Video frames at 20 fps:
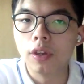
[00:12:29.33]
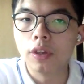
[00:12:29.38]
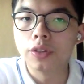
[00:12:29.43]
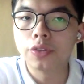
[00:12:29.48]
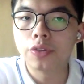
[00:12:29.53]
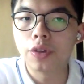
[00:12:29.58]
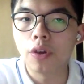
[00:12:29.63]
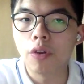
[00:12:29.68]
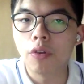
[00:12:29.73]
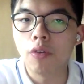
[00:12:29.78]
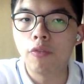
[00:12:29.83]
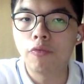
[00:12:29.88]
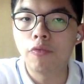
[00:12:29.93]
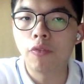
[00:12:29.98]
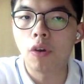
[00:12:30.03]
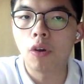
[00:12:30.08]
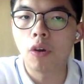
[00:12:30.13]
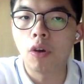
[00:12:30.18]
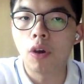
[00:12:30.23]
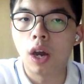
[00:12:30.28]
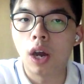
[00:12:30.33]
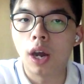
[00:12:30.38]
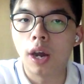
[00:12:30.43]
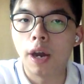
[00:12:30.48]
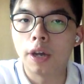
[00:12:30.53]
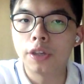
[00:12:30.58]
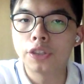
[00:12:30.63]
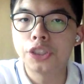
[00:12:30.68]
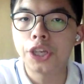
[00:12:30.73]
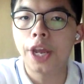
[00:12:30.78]
So for
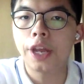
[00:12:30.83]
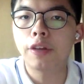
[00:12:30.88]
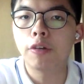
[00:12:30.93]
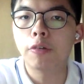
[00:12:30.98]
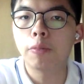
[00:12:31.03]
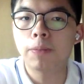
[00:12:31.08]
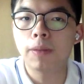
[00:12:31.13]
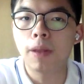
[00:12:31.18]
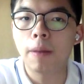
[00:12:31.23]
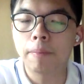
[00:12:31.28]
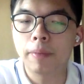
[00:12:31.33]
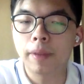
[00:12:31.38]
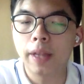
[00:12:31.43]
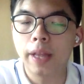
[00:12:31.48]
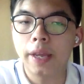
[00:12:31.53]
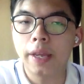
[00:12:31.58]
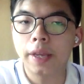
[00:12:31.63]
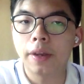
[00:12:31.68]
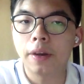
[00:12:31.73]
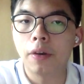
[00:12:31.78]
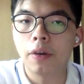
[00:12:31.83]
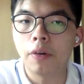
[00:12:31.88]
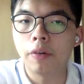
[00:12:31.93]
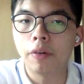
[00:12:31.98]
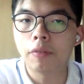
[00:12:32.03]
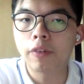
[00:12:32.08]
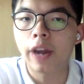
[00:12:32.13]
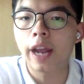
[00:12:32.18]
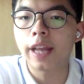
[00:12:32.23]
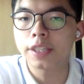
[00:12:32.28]
uh, general public
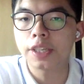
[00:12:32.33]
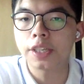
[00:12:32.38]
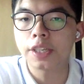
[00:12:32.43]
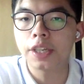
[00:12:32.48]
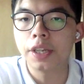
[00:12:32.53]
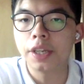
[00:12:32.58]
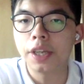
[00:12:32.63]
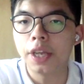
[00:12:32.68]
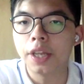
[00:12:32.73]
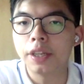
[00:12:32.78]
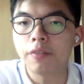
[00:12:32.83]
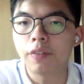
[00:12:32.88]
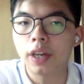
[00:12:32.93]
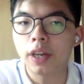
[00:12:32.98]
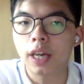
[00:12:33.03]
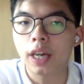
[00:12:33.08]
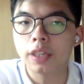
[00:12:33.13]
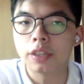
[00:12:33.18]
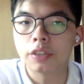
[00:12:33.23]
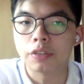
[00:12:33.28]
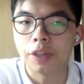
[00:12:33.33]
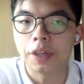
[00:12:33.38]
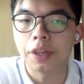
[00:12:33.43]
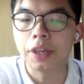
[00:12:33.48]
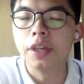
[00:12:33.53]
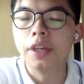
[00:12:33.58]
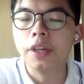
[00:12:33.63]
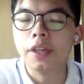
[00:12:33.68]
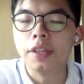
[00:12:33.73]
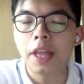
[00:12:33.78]
or resident in different
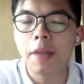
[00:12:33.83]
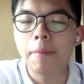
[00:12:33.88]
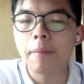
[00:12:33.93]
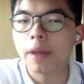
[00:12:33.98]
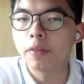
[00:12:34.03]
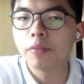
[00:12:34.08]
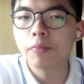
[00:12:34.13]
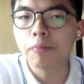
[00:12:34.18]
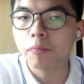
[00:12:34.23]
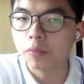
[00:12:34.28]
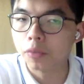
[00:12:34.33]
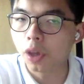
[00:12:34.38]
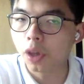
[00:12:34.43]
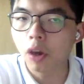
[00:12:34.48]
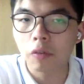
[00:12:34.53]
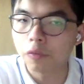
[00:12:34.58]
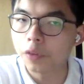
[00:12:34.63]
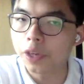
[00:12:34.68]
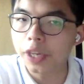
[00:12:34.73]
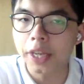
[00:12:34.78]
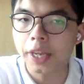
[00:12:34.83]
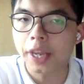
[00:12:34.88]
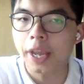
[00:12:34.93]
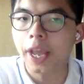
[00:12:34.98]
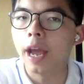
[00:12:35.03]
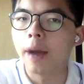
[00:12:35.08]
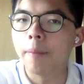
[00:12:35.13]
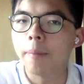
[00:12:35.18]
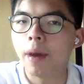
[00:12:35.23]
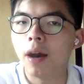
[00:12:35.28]
country, they might not really
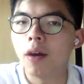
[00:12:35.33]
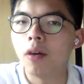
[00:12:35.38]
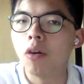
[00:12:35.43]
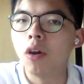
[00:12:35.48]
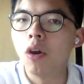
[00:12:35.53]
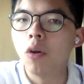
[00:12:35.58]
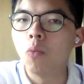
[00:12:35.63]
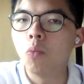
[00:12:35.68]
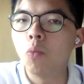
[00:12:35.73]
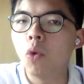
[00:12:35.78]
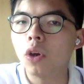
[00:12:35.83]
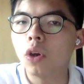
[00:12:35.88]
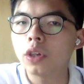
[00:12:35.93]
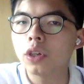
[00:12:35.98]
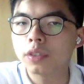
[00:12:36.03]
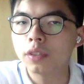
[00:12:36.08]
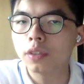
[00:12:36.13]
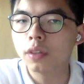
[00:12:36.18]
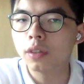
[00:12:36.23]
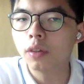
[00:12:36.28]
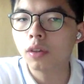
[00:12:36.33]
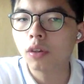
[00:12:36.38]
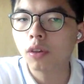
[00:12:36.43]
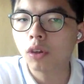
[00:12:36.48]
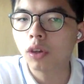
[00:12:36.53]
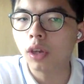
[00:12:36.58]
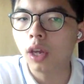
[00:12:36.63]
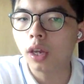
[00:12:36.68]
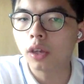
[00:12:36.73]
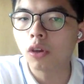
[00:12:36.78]
care about what's
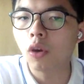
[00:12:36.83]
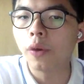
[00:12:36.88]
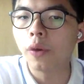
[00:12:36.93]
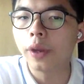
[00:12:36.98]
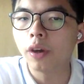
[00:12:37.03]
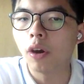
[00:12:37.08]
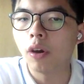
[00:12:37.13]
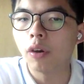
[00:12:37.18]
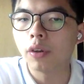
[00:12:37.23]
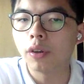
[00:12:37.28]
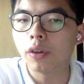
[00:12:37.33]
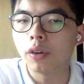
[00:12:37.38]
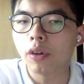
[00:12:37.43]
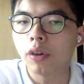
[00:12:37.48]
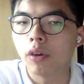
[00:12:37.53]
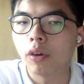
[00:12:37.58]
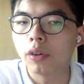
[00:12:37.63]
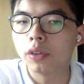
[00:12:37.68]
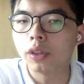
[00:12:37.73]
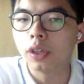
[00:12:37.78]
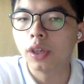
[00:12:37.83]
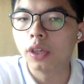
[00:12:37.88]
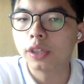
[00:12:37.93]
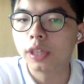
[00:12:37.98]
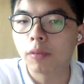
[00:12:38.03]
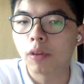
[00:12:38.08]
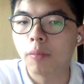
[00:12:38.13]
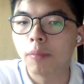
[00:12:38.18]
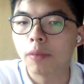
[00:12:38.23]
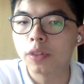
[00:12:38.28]
going on on
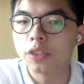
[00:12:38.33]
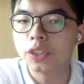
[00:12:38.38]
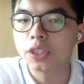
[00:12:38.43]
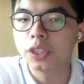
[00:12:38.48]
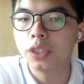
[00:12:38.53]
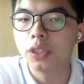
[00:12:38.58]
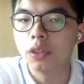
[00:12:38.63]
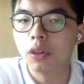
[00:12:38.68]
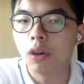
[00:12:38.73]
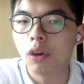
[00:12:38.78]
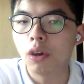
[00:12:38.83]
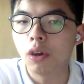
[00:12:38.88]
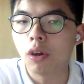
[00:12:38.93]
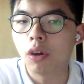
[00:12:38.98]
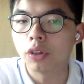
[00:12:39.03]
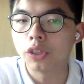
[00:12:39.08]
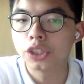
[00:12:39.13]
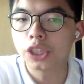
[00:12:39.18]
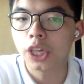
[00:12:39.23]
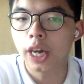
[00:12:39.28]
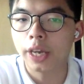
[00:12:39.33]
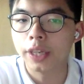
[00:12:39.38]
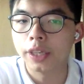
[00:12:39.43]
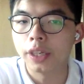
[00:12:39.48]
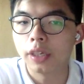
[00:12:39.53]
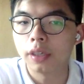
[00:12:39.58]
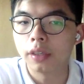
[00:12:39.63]
the diplomacy or China.